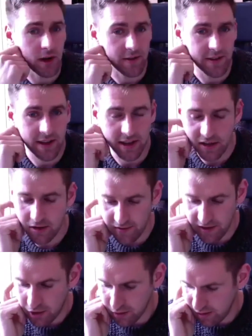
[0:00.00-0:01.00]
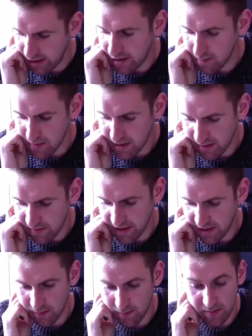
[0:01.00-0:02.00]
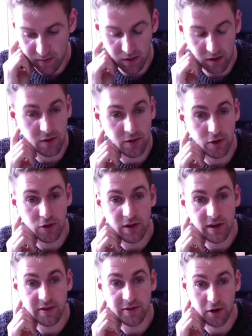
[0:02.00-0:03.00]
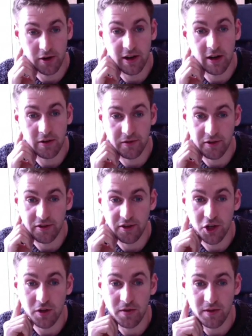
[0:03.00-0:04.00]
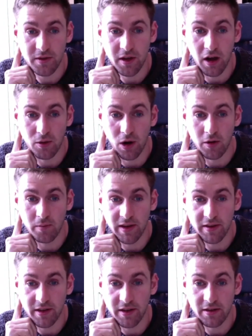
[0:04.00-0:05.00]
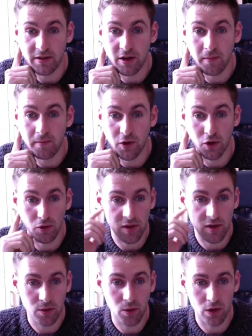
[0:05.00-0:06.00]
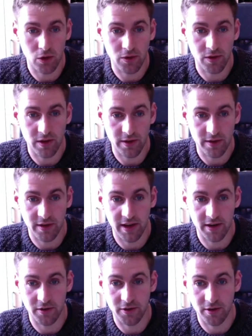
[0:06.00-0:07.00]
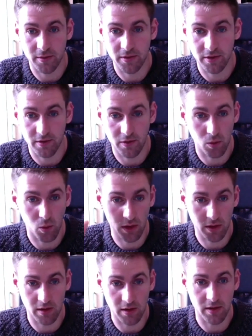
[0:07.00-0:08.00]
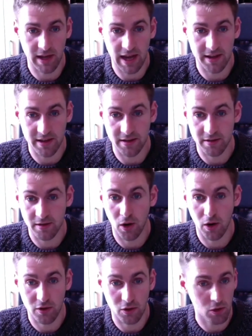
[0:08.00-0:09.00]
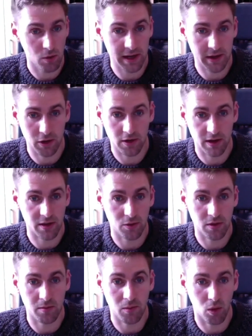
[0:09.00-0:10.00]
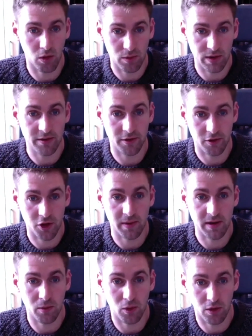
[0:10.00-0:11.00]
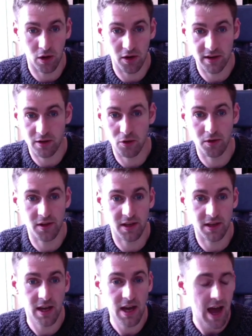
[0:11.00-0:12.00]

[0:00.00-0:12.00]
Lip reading: I think individually, the main thing that people can do is start a conversation around basic income. You know, take what Lucy has said in terms of what the idea is about. Go away and look into it more, research a bit more on it. Go to the